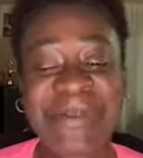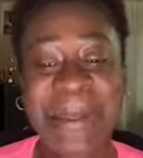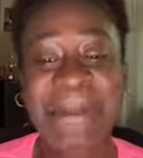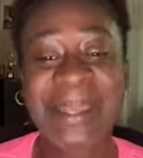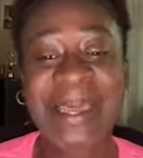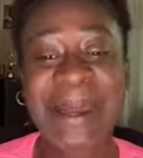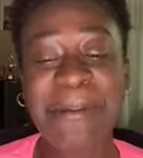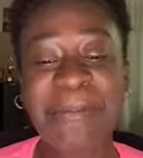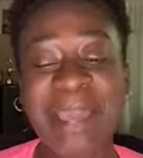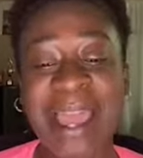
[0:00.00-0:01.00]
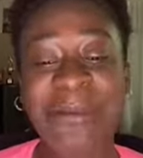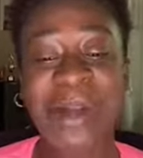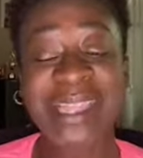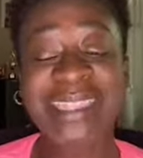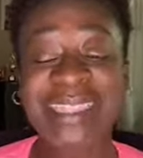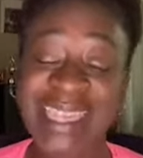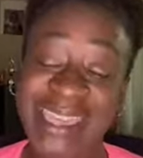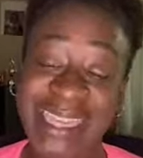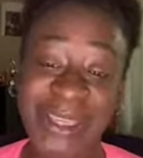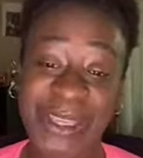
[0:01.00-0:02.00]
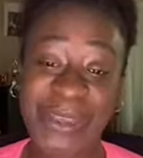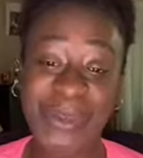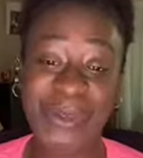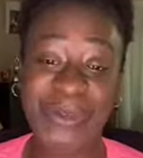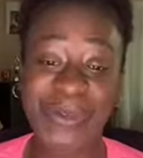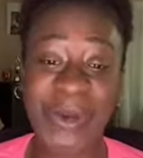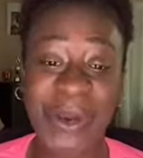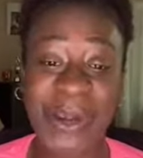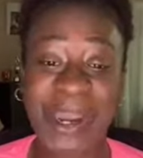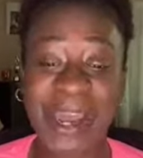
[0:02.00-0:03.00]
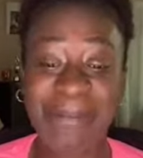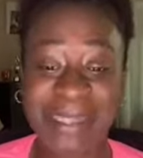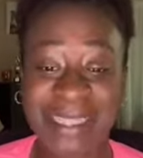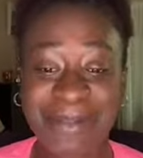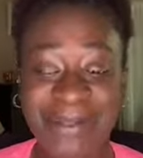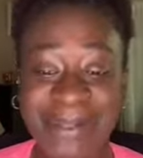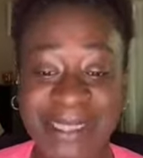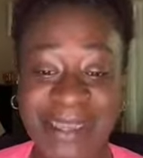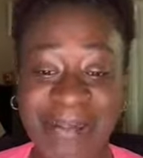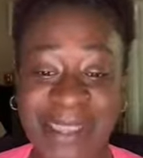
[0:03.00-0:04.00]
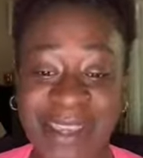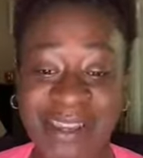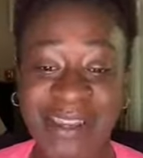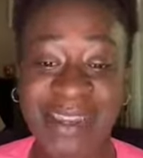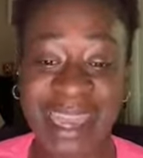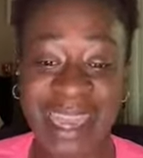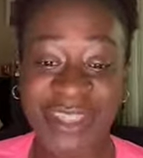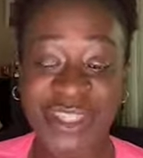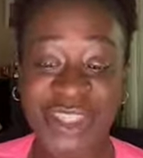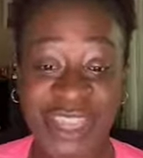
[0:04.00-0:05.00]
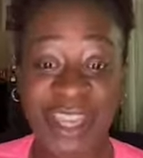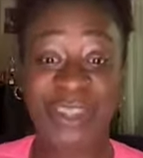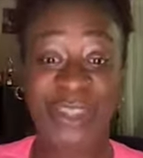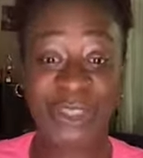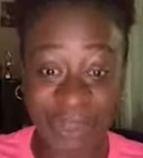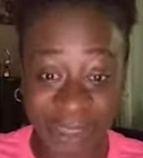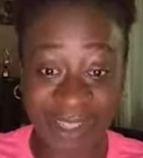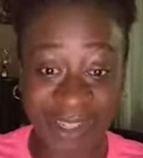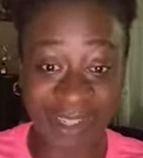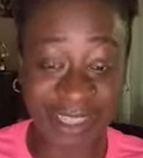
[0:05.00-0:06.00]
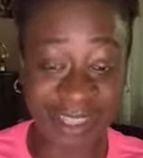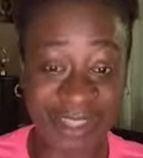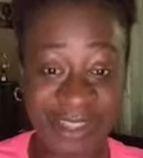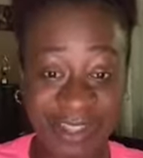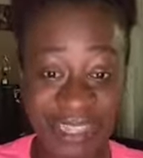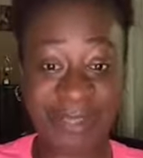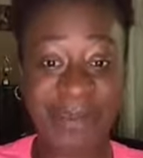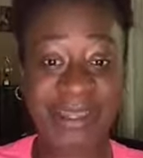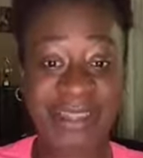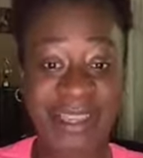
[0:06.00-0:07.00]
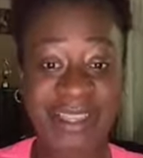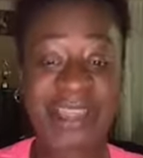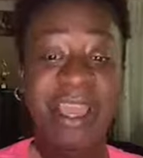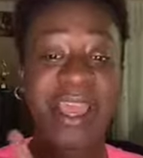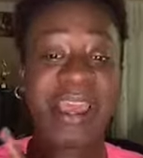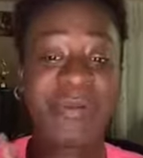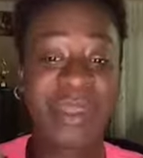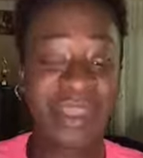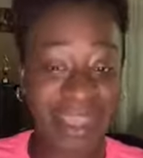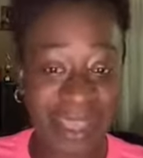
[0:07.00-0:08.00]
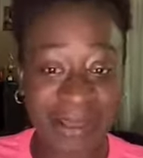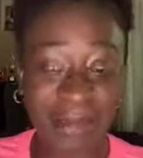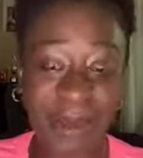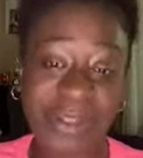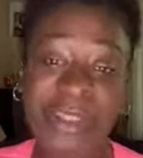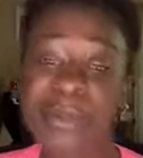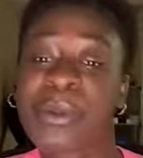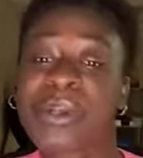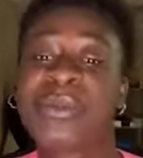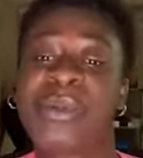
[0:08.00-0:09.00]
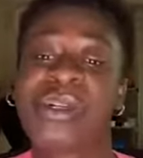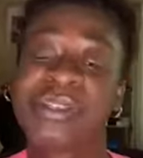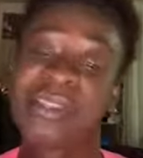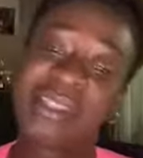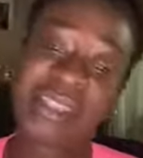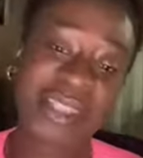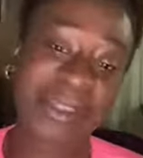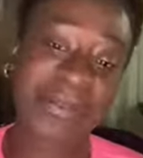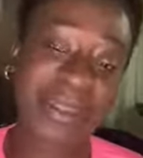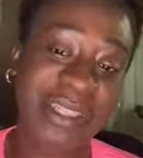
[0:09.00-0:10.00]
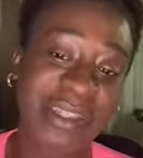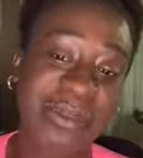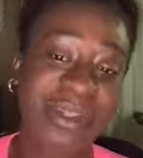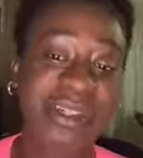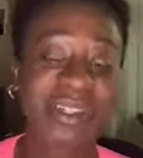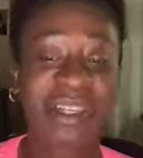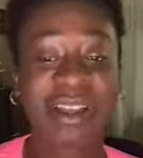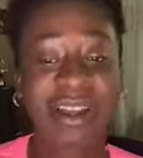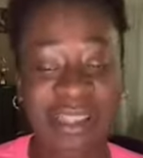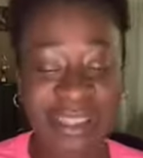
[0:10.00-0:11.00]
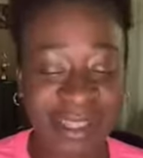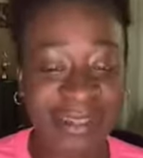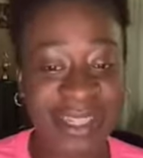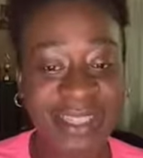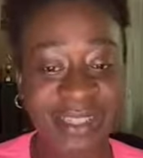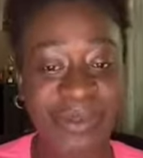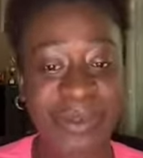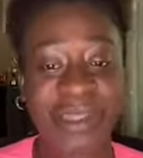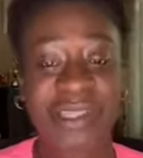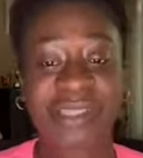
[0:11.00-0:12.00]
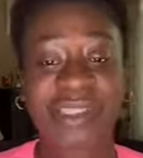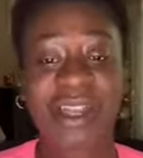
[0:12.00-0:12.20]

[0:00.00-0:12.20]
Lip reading: but I wanted to say thank you for accepting to come here and share your knowledge and your experience within both the sports world, the digital media world, the content creation world.